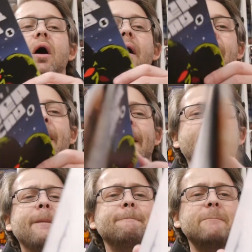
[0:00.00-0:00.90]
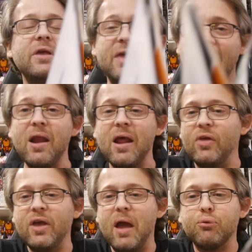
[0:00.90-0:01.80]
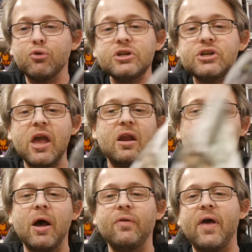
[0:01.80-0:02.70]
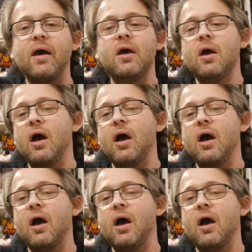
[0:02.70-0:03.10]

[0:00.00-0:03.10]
Um, yeah, and I like I appreciate it about that.